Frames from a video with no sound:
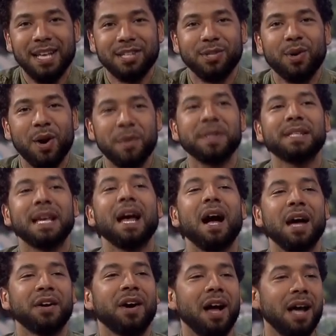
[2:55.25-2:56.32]
She would always say,
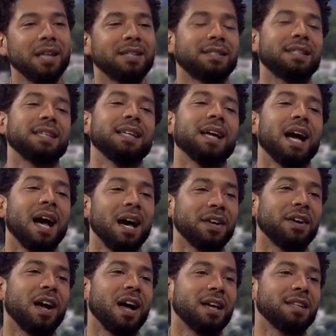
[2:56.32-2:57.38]
honor honesty,
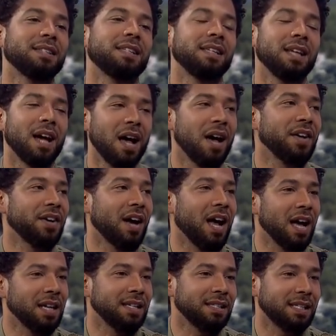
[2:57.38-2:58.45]
honor honesty, honor
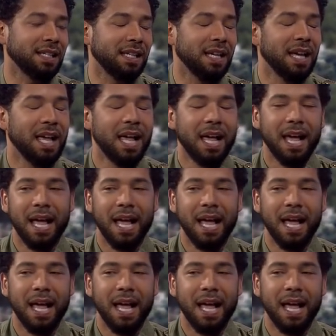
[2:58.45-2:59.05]
honesty. Yes.